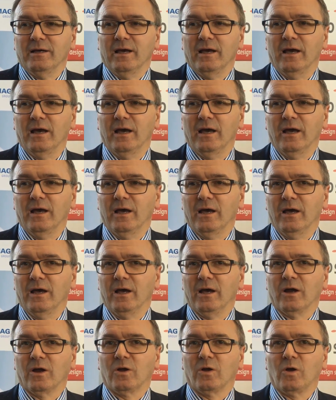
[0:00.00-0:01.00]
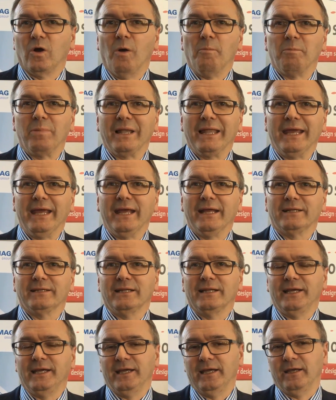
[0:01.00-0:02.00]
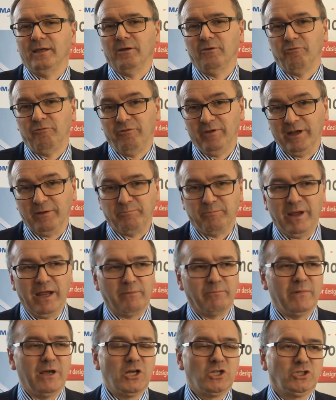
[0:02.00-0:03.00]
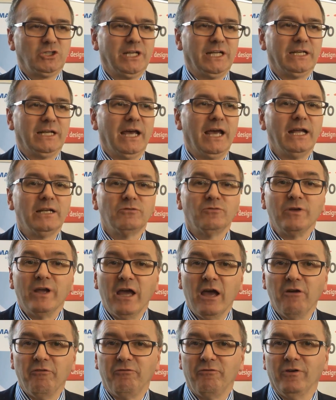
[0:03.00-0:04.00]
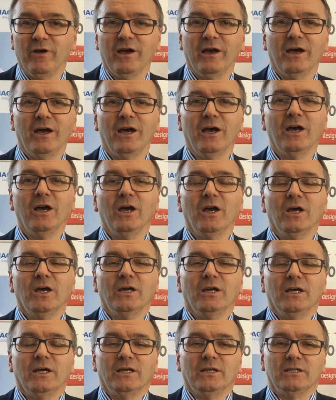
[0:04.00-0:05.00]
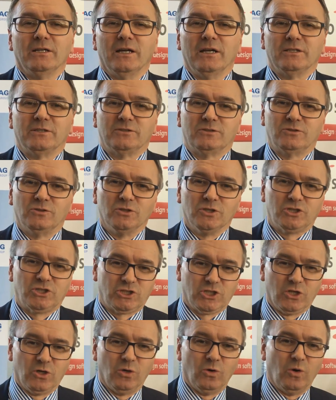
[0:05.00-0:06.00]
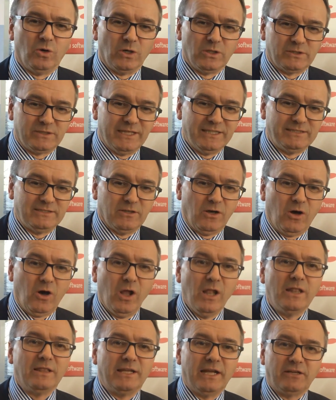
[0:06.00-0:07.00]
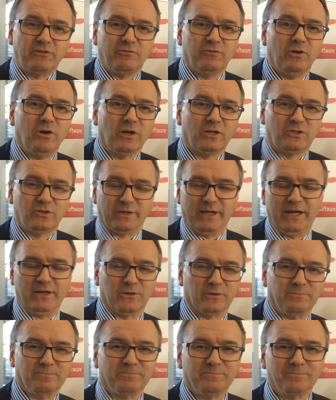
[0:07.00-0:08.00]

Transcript: a completely feedback machine, and we have uh, uh, to show this all network together.